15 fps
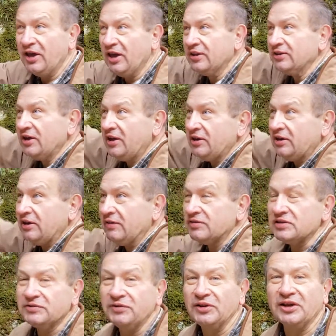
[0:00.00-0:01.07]
and then
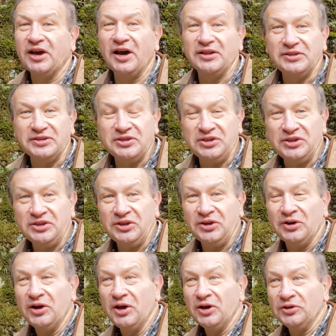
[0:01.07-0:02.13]
leaves will
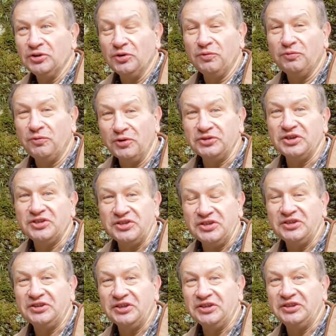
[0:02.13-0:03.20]
continue to
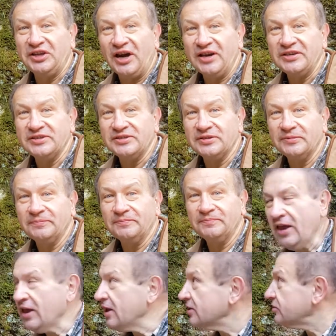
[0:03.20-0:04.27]
photosynthesize.
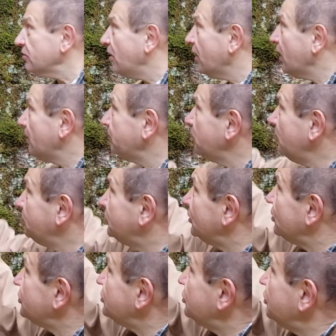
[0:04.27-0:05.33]
So
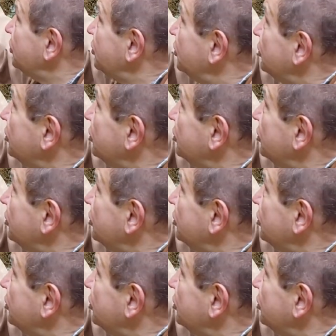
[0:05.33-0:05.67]
Haplopteris here